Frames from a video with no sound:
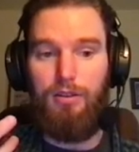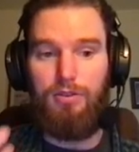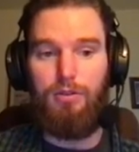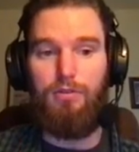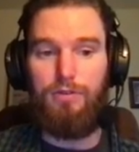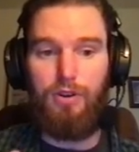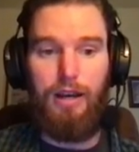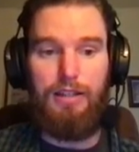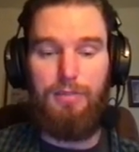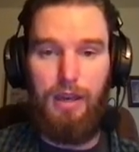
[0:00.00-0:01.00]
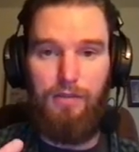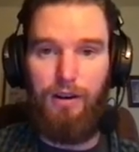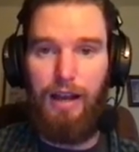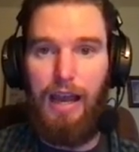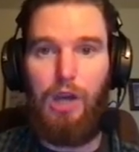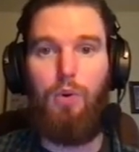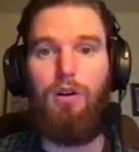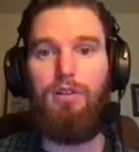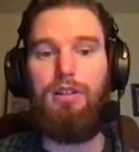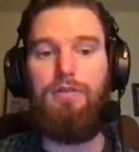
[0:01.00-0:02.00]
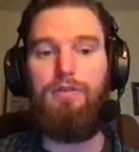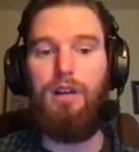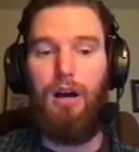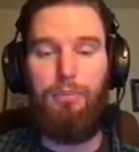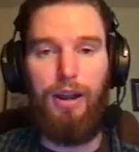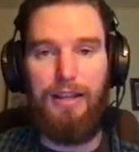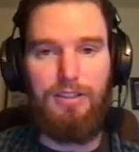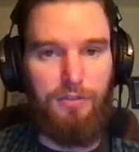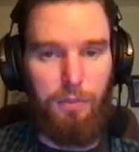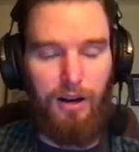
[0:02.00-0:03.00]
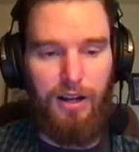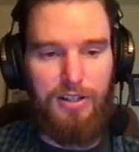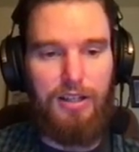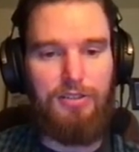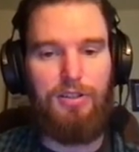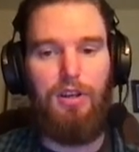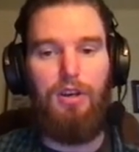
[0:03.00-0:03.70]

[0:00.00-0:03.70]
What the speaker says: sort of trying to make very high quality, comprehensive projects.